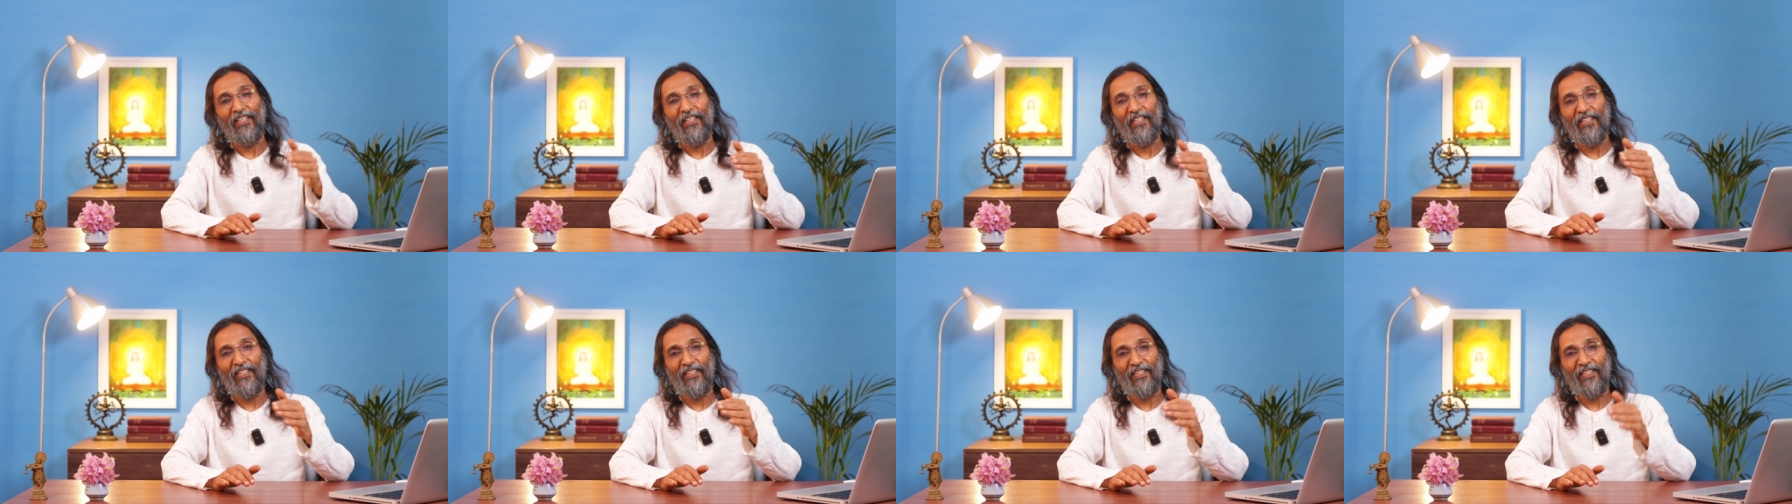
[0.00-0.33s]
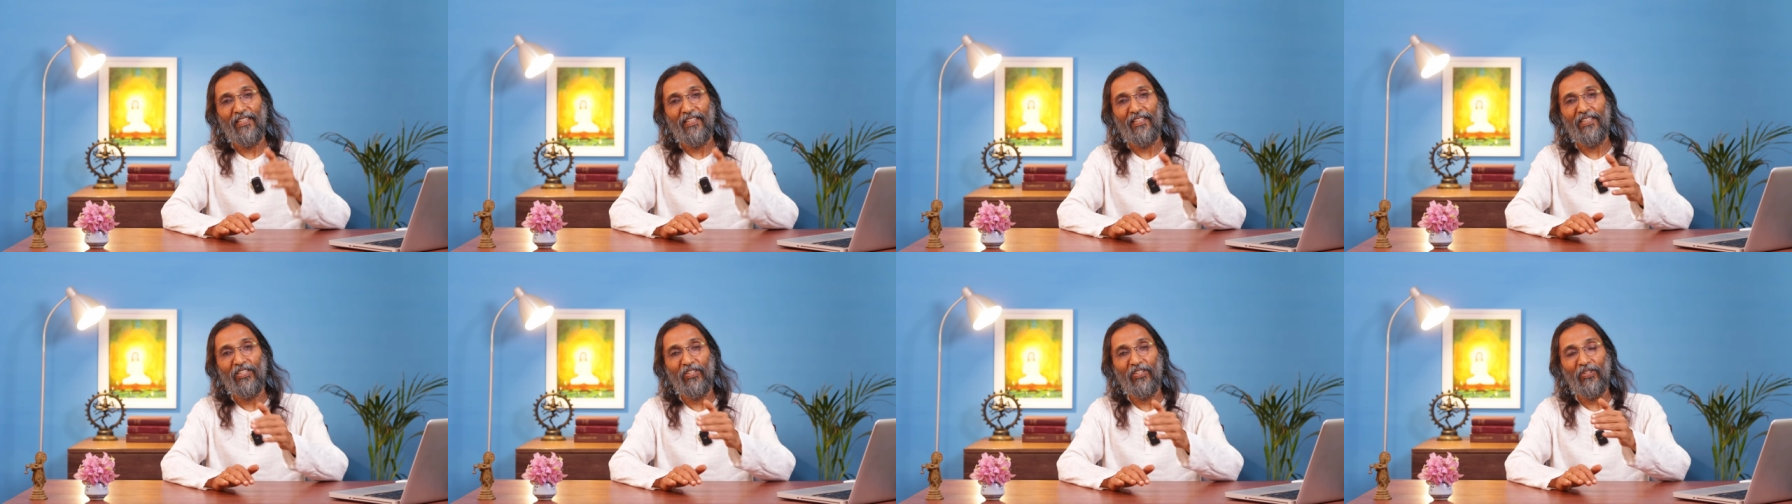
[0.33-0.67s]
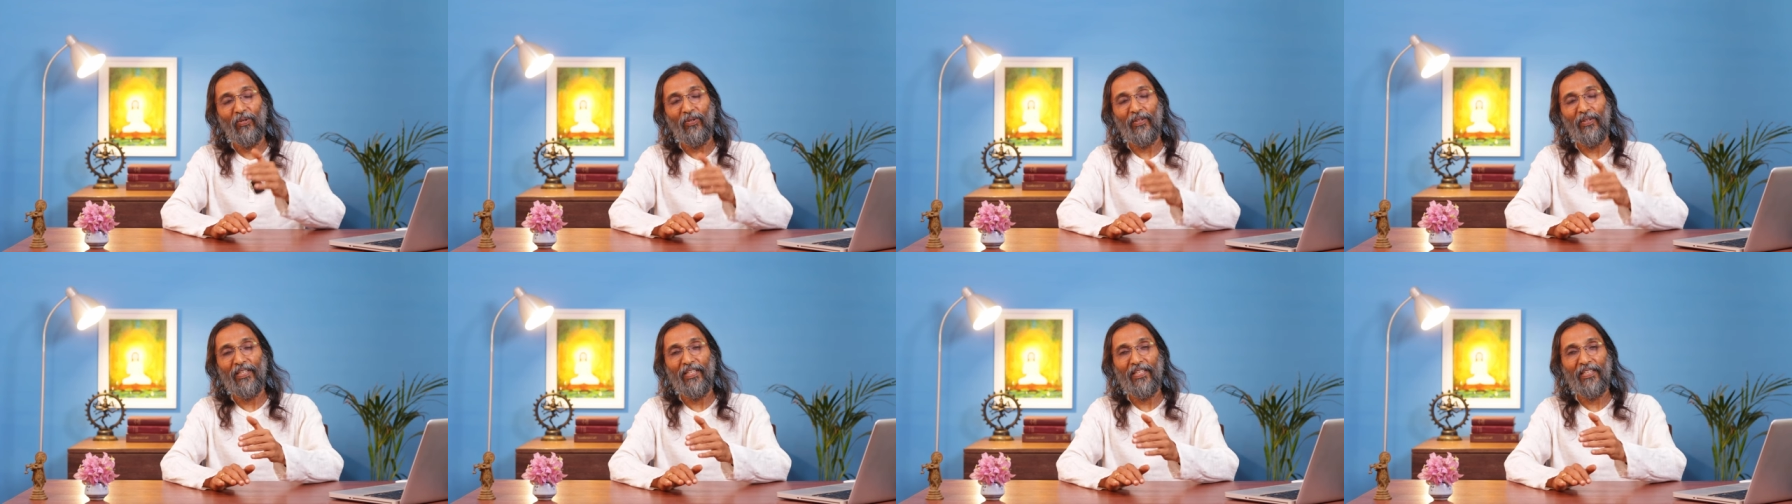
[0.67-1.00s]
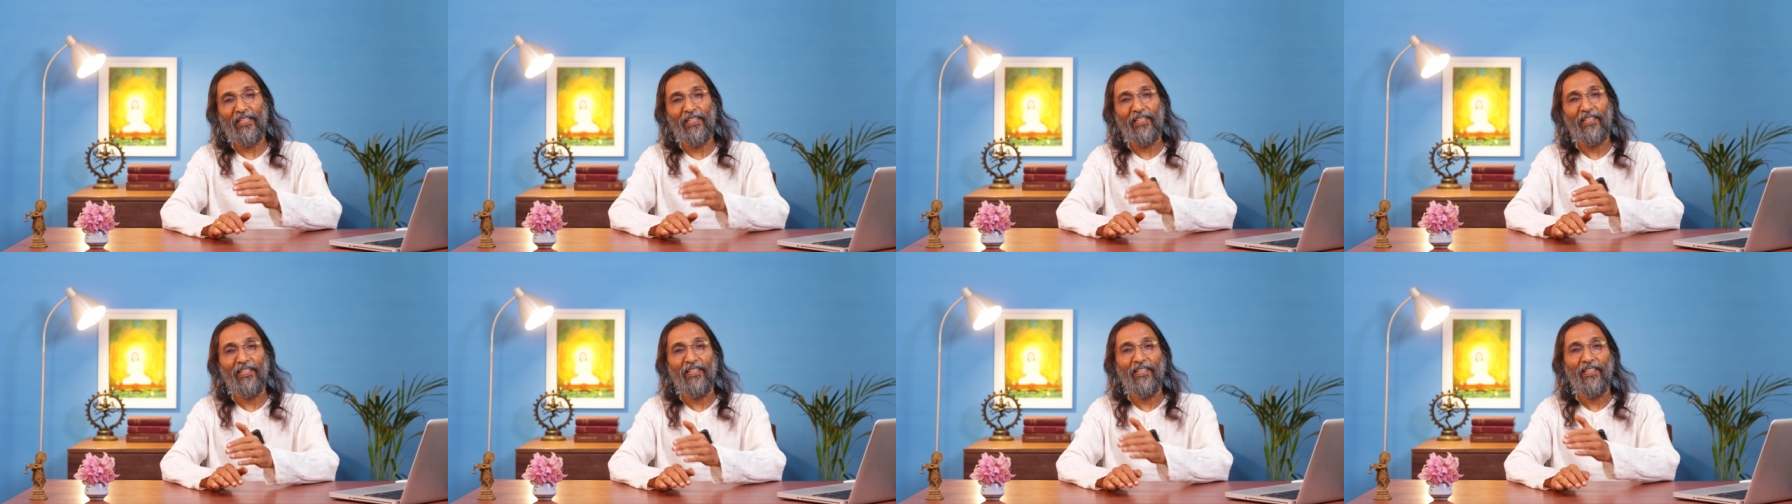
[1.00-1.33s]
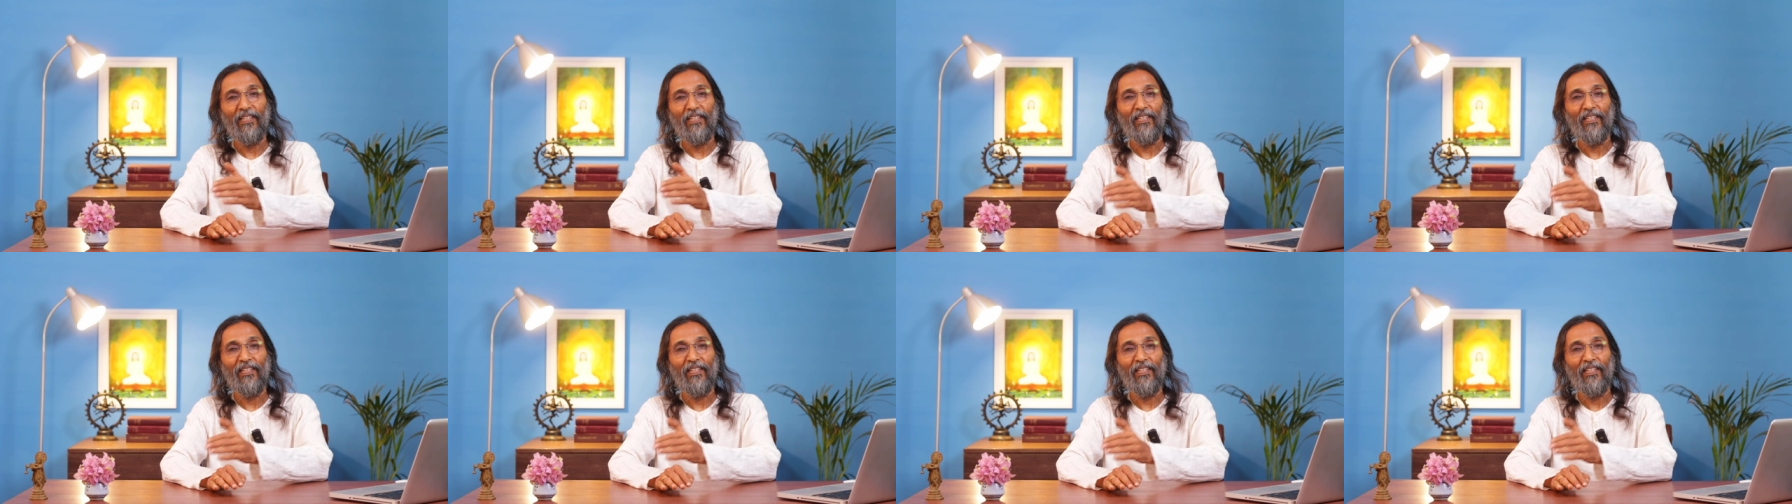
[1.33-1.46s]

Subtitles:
in the yogic